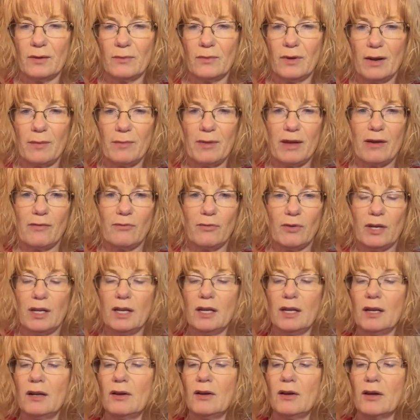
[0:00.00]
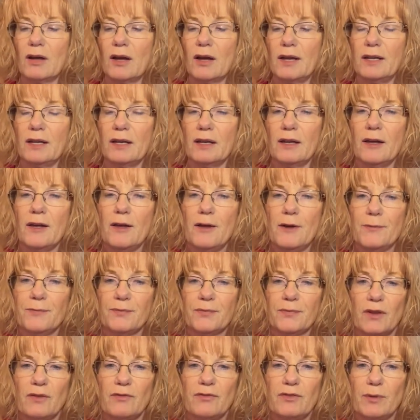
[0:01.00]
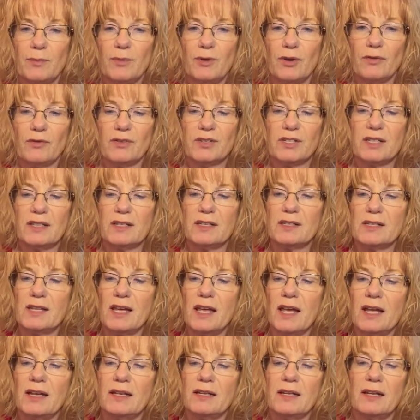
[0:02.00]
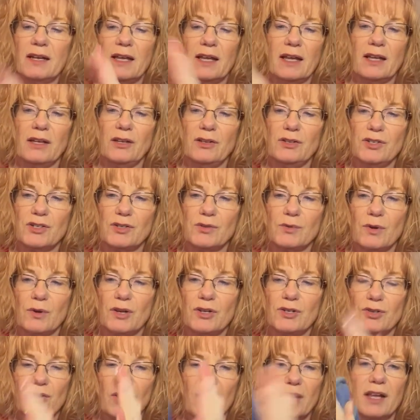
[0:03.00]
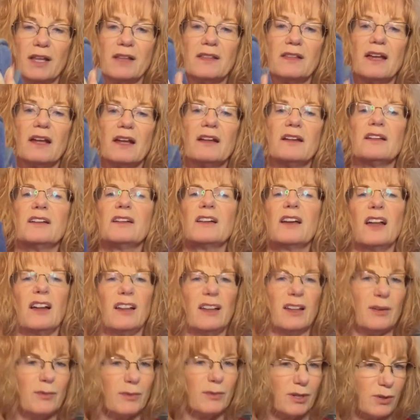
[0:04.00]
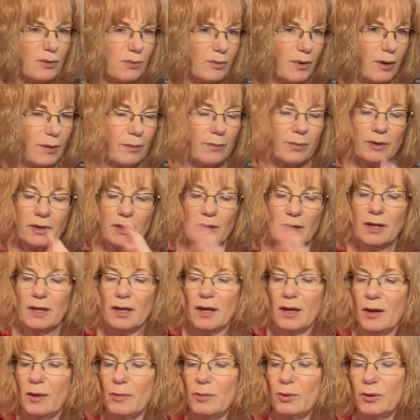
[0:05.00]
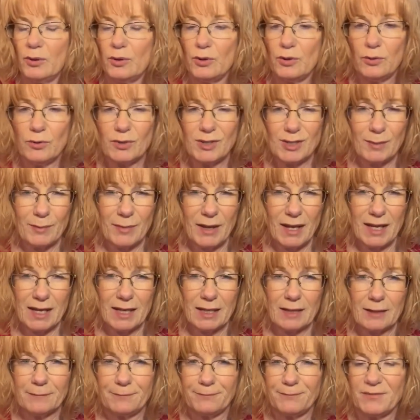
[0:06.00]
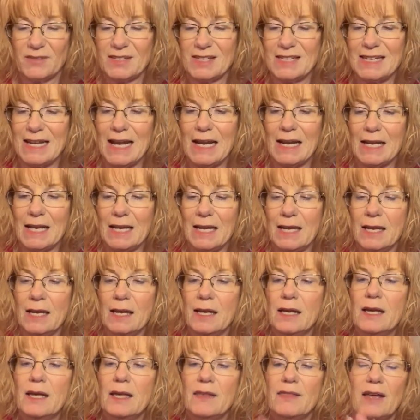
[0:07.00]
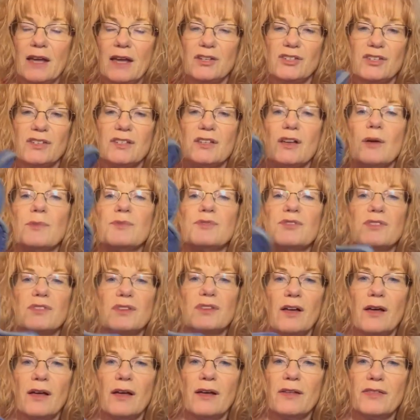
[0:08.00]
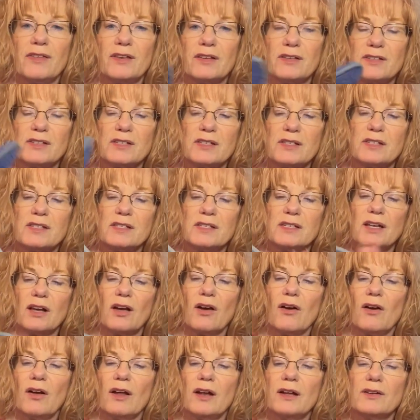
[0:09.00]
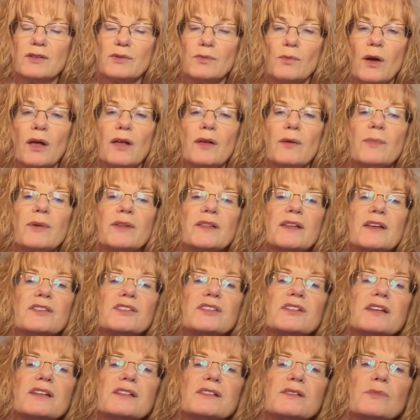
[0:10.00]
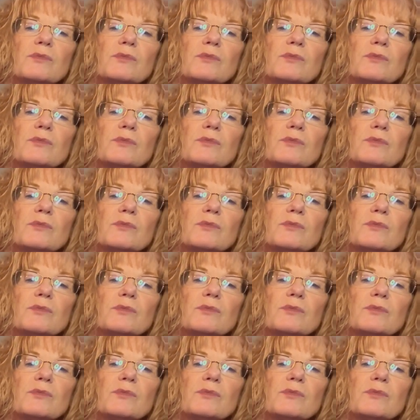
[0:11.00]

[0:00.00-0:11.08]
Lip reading: when I'm halfway done, I'll kind of flip it over to this hand. And again, you just want to try to get that kind of like when you rub a balloon to make it staticky. That just helps things stick on as well, but that's nice and